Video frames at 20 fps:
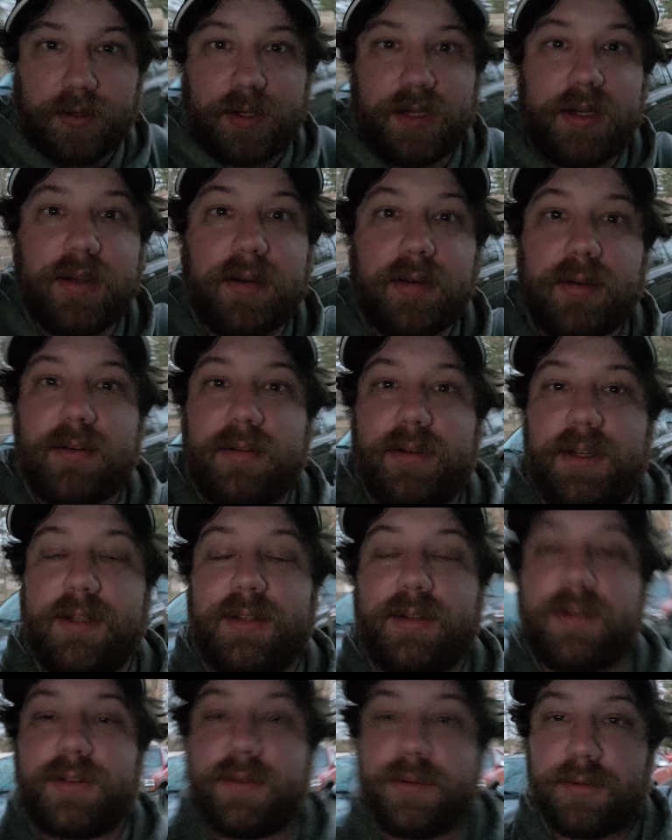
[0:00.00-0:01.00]
here and
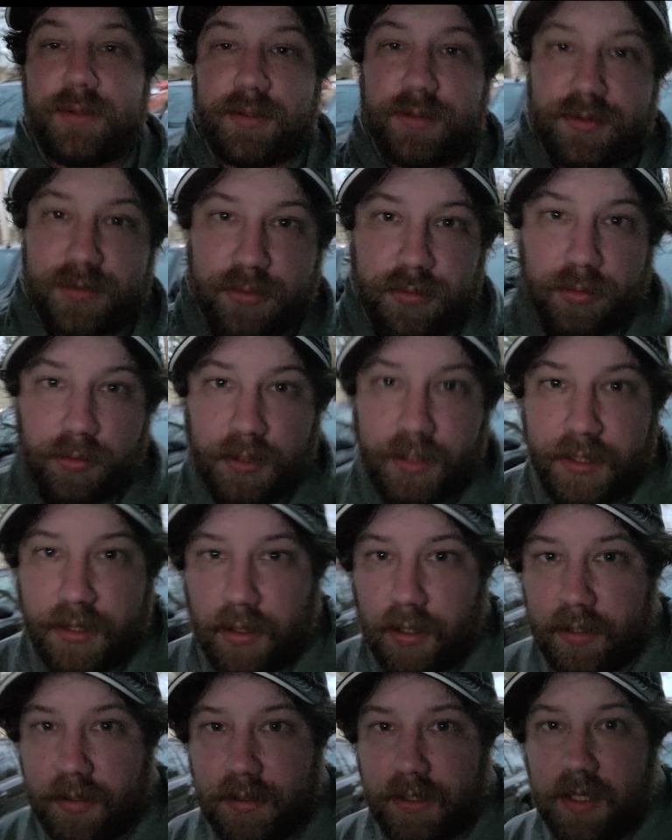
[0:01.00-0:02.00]
they're doing their schooling
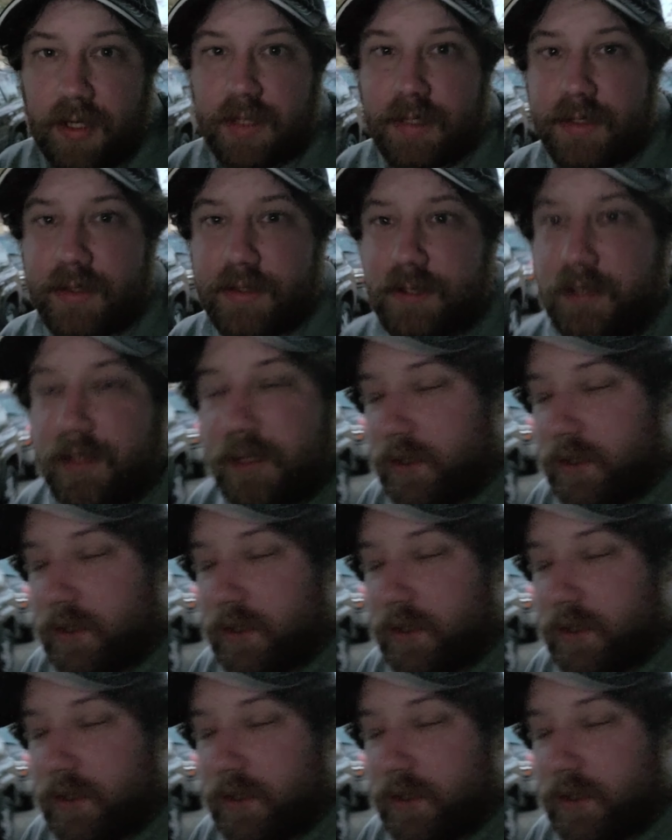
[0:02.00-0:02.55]
online.